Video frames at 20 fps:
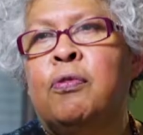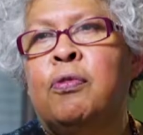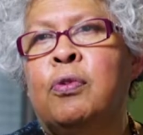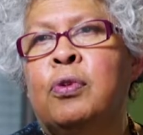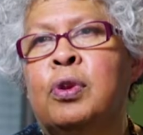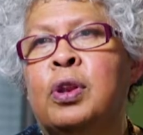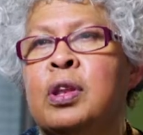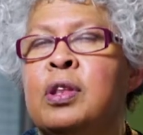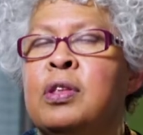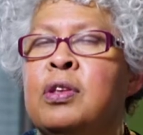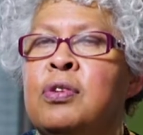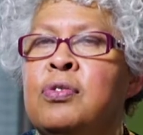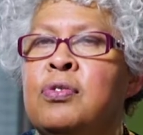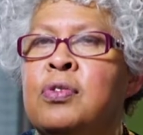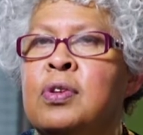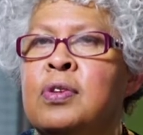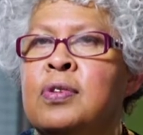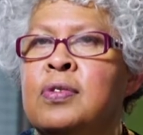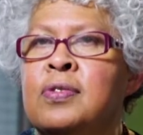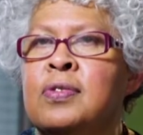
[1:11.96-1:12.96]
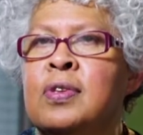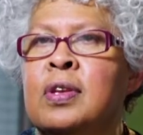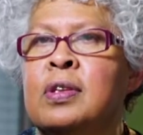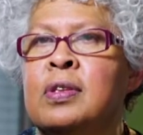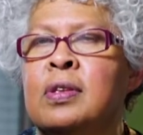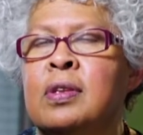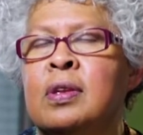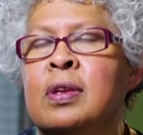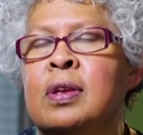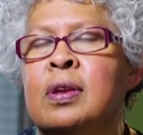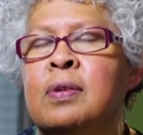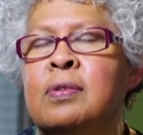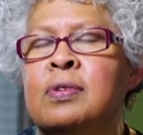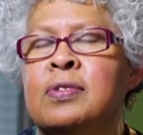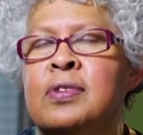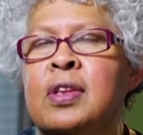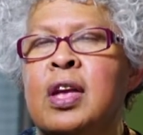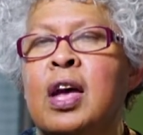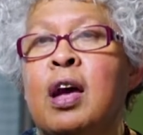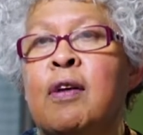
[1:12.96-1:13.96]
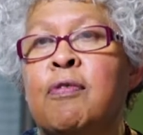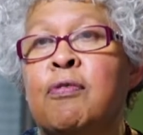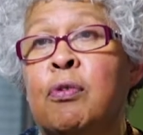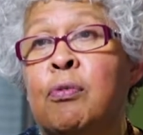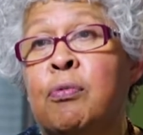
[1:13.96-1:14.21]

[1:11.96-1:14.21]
for an Indigenous staff